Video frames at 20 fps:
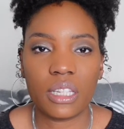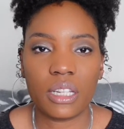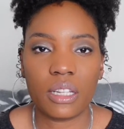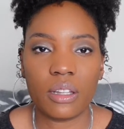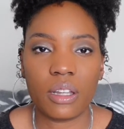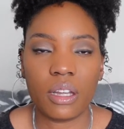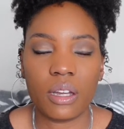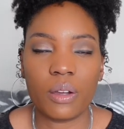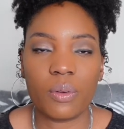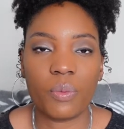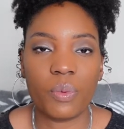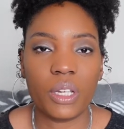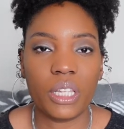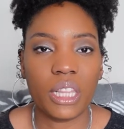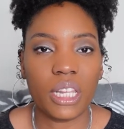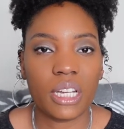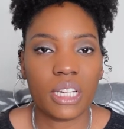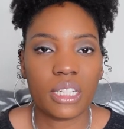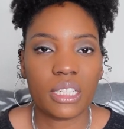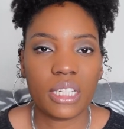
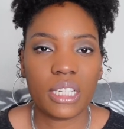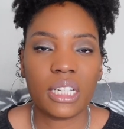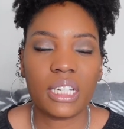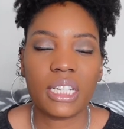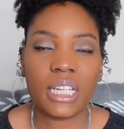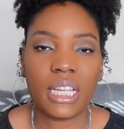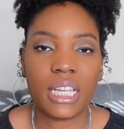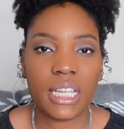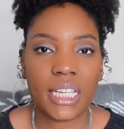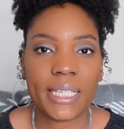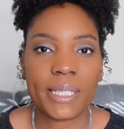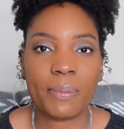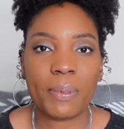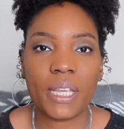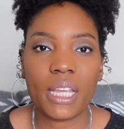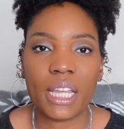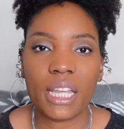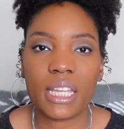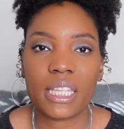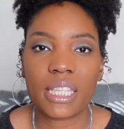reluctant is
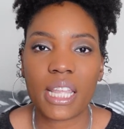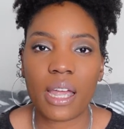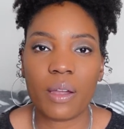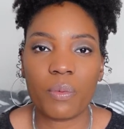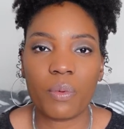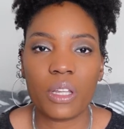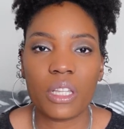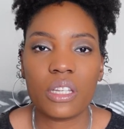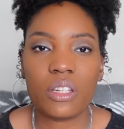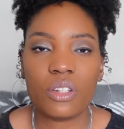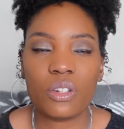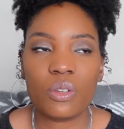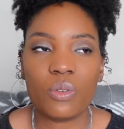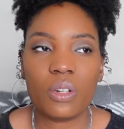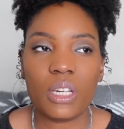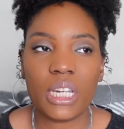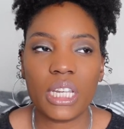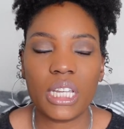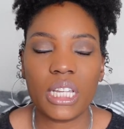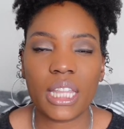because I really do
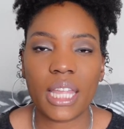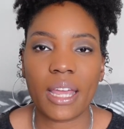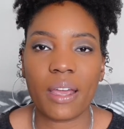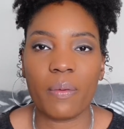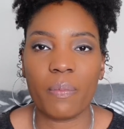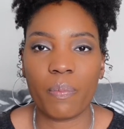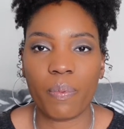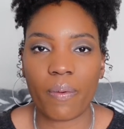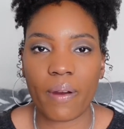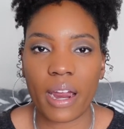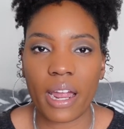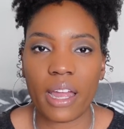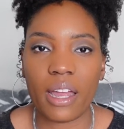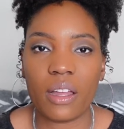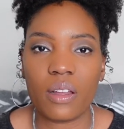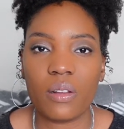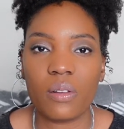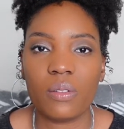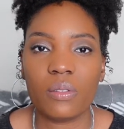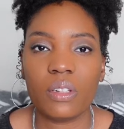need like a
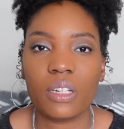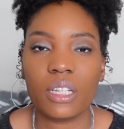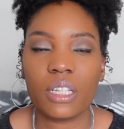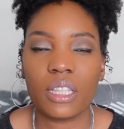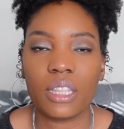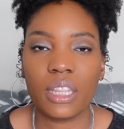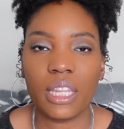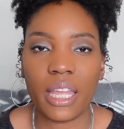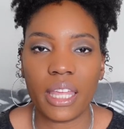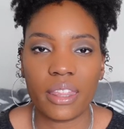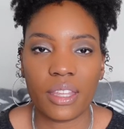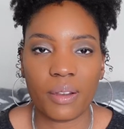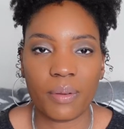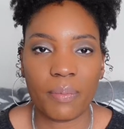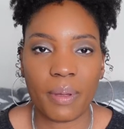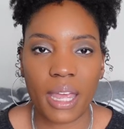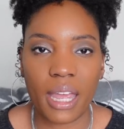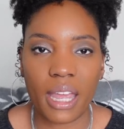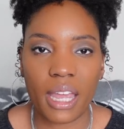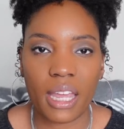brown leather
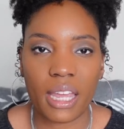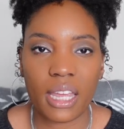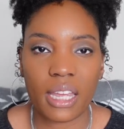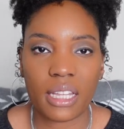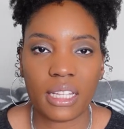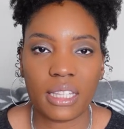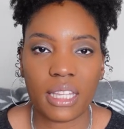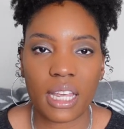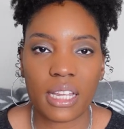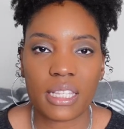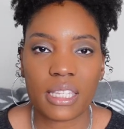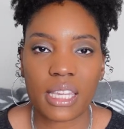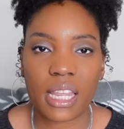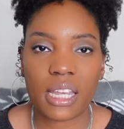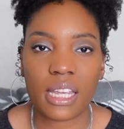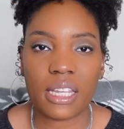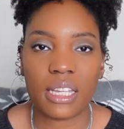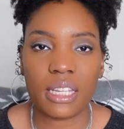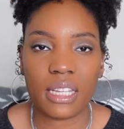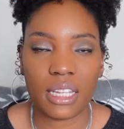bag. That's
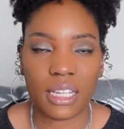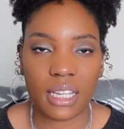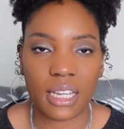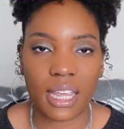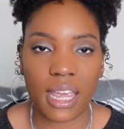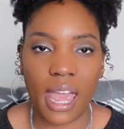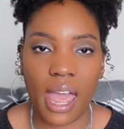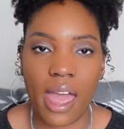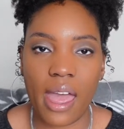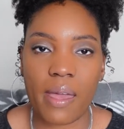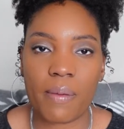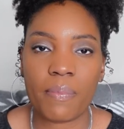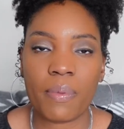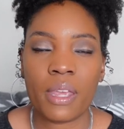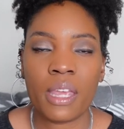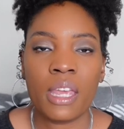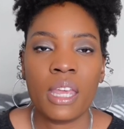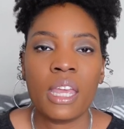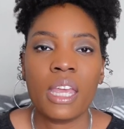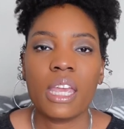like a gap
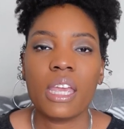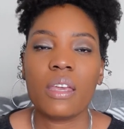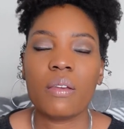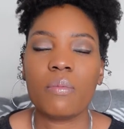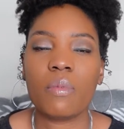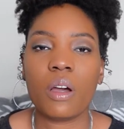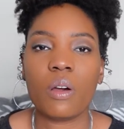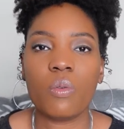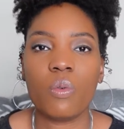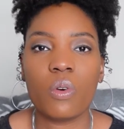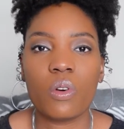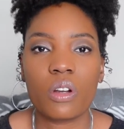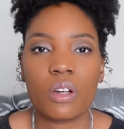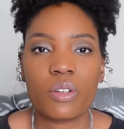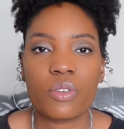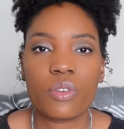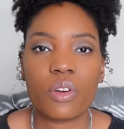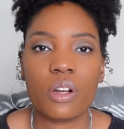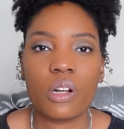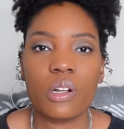in my
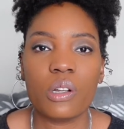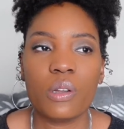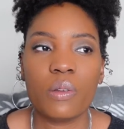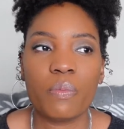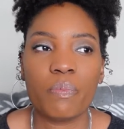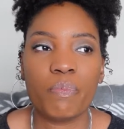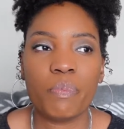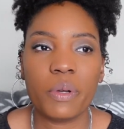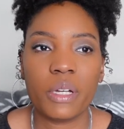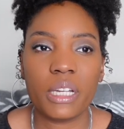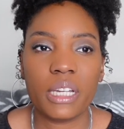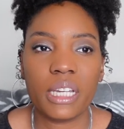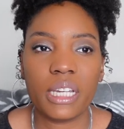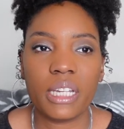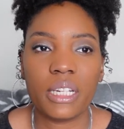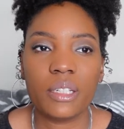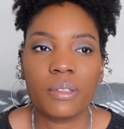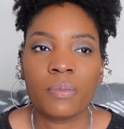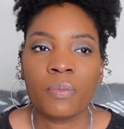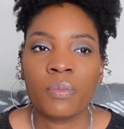wardrobe, but